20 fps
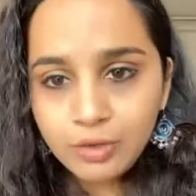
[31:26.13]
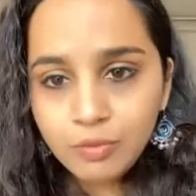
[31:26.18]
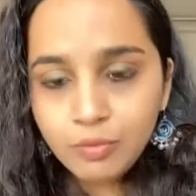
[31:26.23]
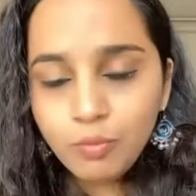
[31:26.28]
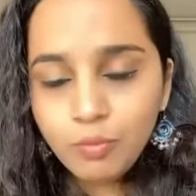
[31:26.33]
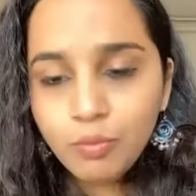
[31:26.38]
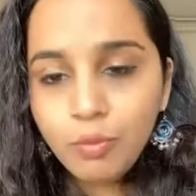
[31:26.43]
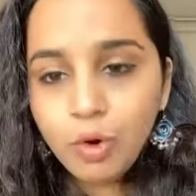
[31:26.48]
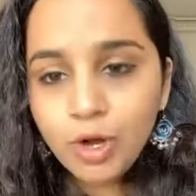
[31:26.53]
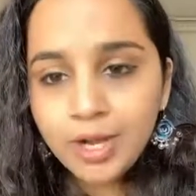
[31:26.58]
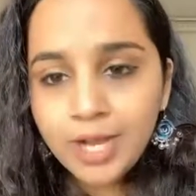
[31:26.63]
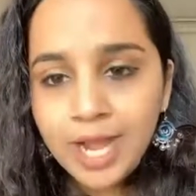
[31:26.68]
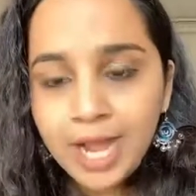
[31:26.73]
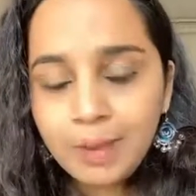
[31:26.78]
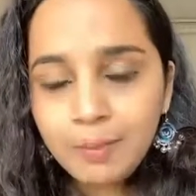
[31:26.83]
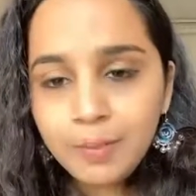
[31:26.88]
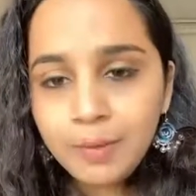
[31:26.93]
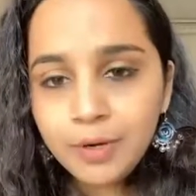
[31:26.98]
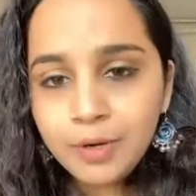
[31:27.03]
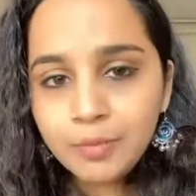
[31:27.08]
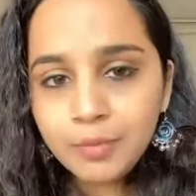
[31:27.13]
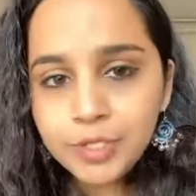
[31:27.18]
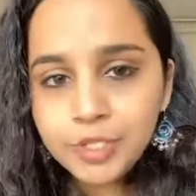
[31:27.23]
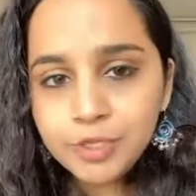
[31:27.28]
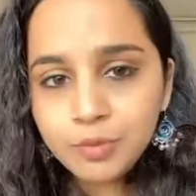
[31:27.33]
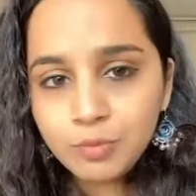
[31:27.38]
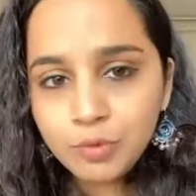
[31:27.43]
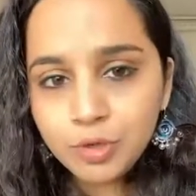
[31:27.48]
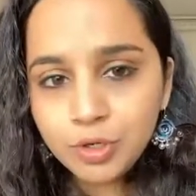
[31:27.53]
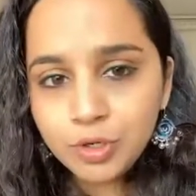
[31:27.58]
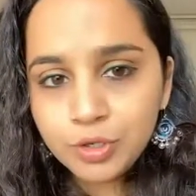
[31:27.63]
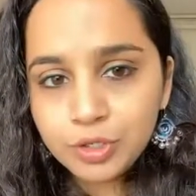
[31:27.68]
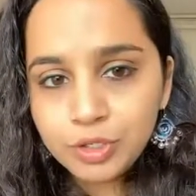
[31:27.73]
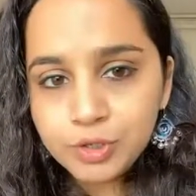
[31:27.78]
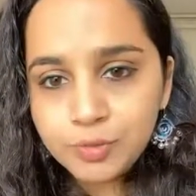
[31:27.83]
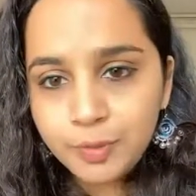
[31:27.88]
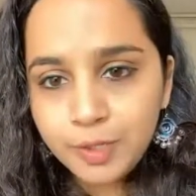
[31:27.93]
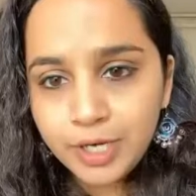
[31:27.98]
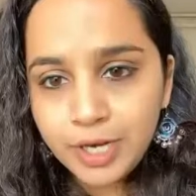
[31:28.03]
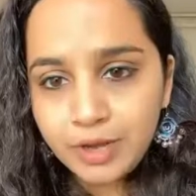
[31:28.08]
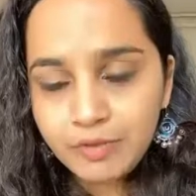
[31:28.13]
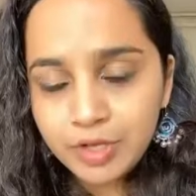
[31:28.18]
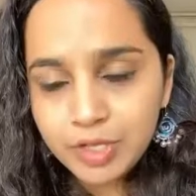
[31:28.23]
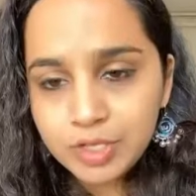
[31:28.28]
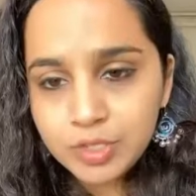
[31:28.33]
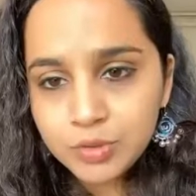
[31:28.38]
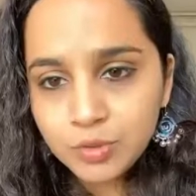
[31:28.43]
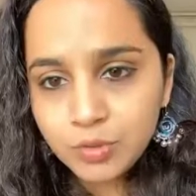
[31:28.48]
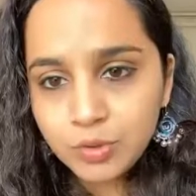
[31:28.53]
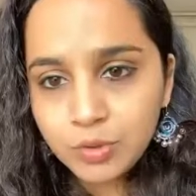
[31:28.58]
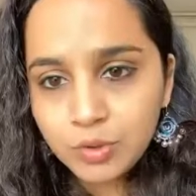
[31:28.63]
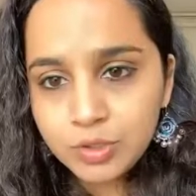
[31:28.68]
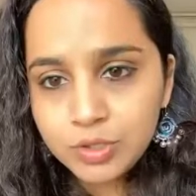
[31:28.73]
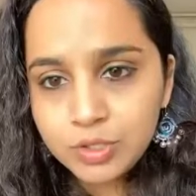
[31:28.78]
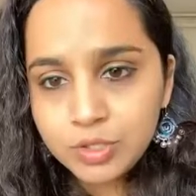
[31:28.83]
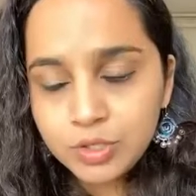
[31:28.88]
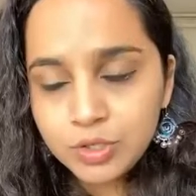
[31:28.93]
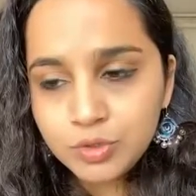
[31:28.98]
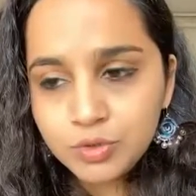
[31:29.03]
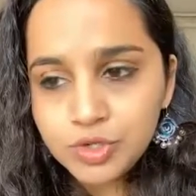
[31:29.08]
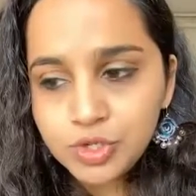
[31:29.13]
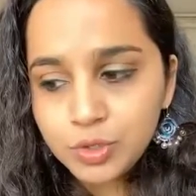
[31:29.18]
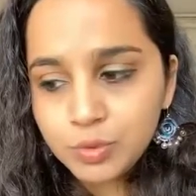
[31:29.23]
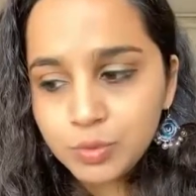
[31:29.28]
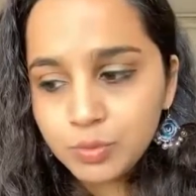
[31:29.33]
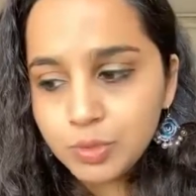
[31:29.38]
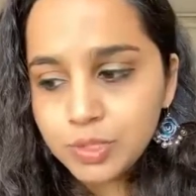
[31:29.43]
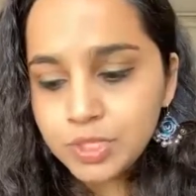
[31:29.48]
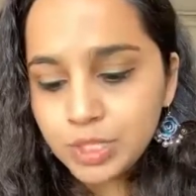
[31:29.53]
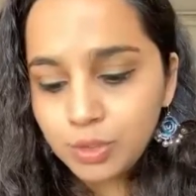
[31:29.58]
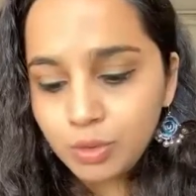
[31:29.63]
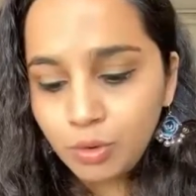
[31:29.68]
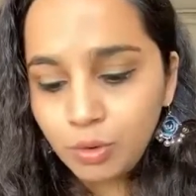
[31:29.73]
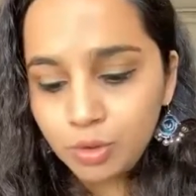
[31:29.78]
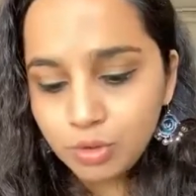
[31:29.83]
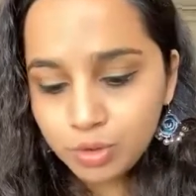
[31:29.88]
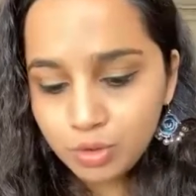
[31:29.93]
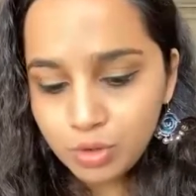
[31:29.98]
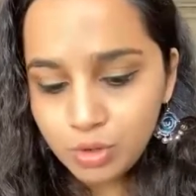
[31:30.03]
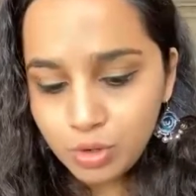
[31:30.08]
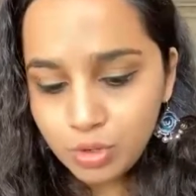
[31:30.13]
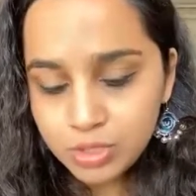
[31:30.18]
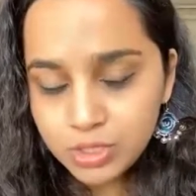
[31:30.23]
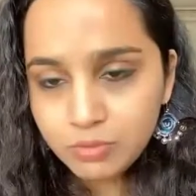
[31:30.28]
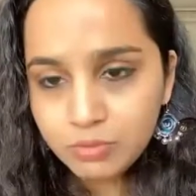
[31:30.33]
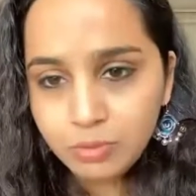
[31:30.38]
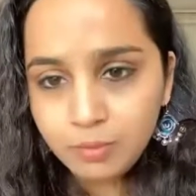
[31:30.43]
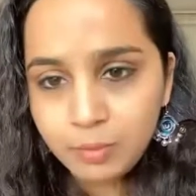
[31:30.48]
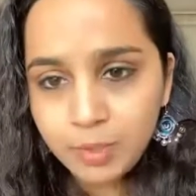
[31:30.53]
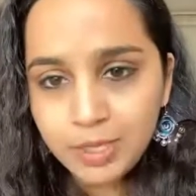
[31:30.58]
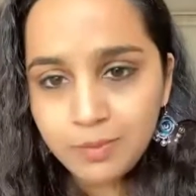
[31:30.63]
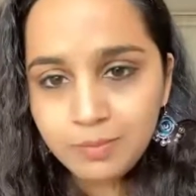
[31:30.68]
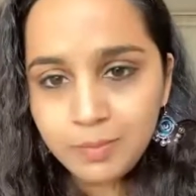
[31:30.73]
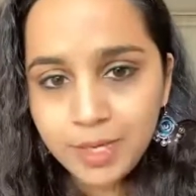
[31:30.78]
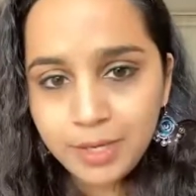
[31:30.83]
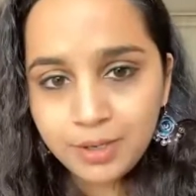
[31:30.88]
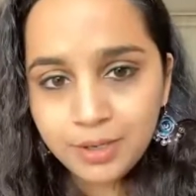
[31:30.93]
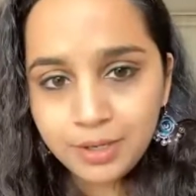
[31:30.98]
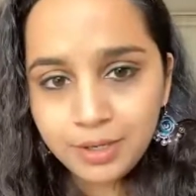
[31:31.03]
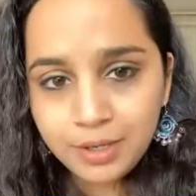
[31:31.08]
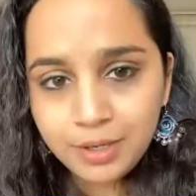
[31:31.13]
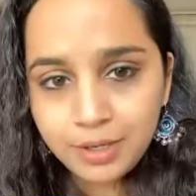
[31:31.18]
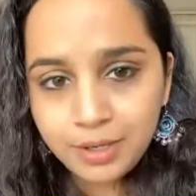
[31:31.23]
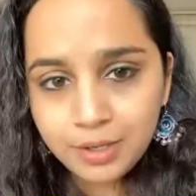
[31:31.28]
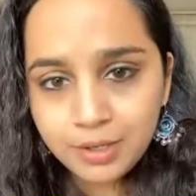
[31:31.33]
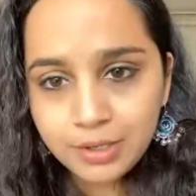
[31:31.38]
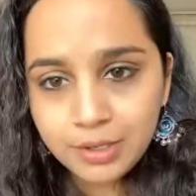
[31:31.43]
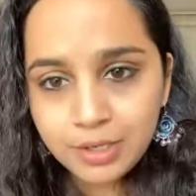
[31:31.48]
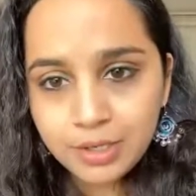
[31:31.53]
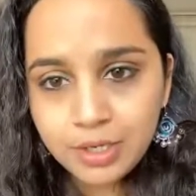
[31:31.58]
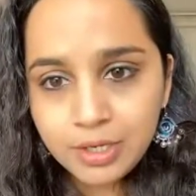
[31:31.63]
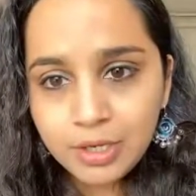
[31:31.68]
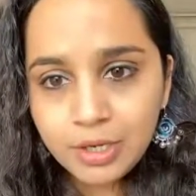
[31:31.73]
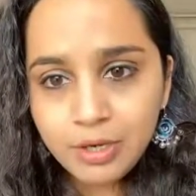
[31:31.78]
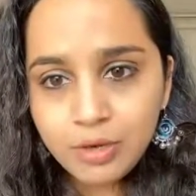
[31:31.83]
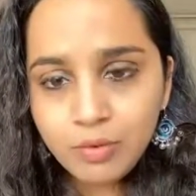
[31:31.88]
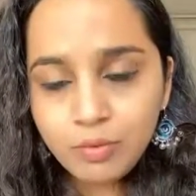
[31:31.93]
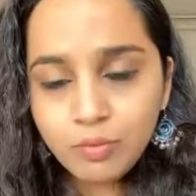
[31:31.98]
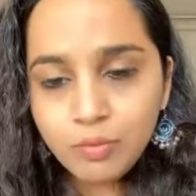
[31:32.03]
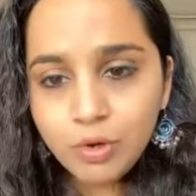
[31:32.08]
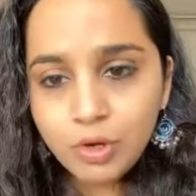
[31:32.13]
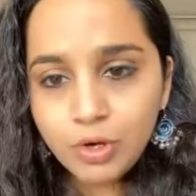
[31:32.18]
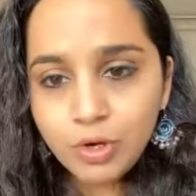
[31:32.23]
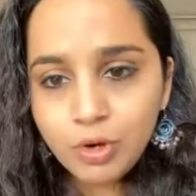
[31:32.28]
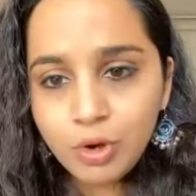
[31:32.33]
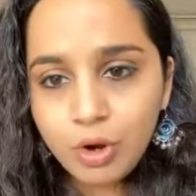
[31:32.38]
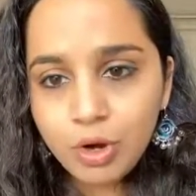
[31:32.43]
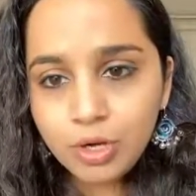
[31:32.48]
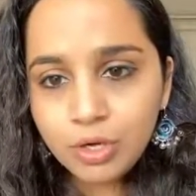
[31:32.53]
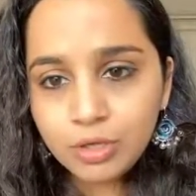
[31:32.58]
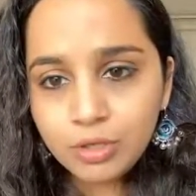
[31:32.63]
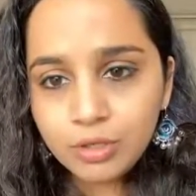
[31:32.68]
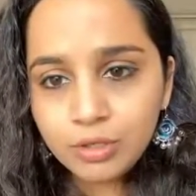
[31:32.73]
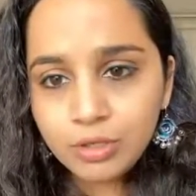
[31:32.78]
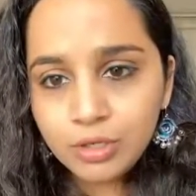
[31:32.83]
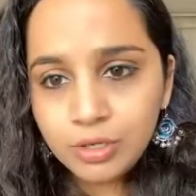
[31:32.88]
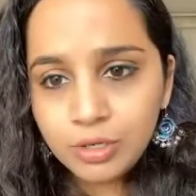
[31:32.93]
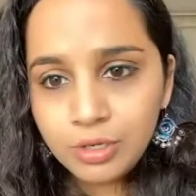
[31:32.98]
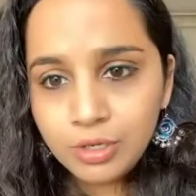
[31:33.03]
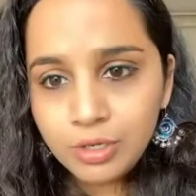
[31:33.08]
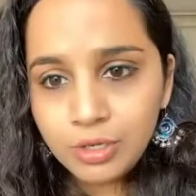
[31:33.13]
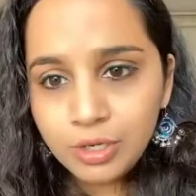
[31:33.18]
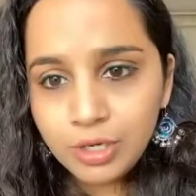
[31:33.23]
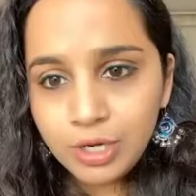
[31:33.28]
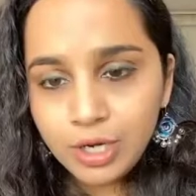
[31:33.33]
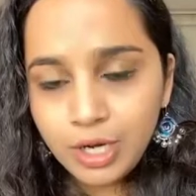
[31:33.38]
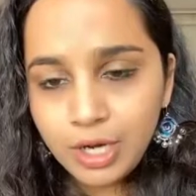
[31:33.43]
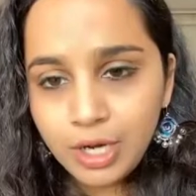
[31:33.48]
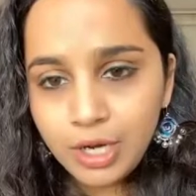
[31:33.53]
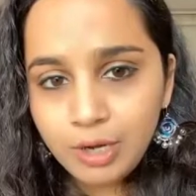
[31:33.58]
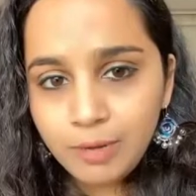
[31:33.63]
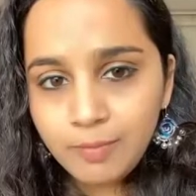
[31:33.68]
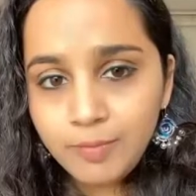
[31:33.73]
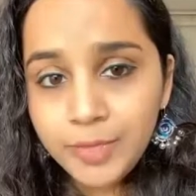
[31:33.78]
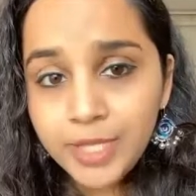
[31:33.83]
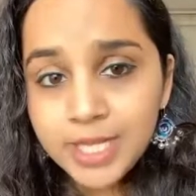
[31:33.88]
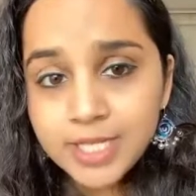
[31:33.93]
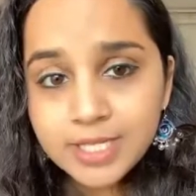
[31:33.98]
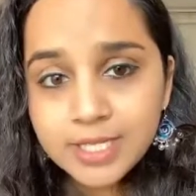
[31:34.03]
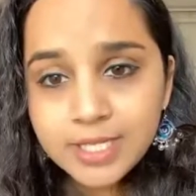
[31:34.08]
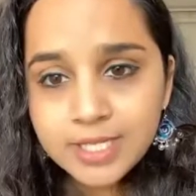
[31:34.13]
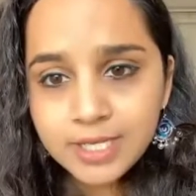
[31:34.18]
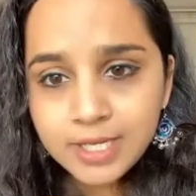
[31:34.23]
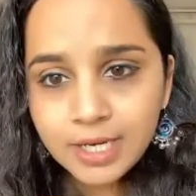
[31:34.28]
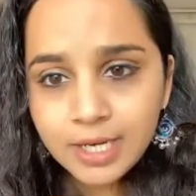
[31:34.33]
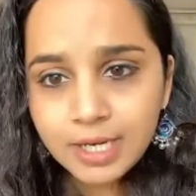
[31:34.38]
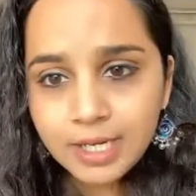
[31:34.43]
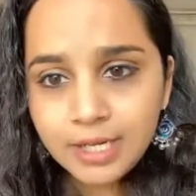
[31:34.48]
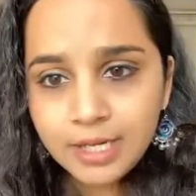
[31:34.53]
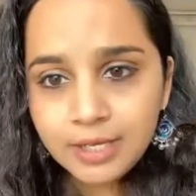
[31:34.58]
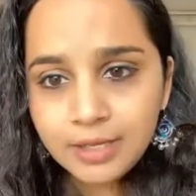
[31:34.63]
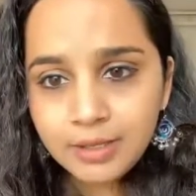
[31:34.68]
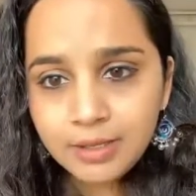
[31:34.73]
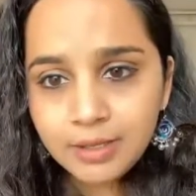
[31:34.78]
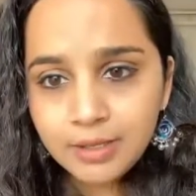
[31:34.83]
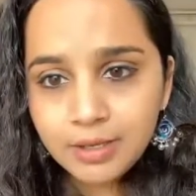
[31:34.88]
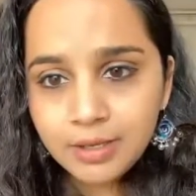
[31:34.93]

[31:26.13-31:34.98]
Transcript: What happened with Jammu and Kashmir having its own constitution was that all the laws that were being made in India were not necessarily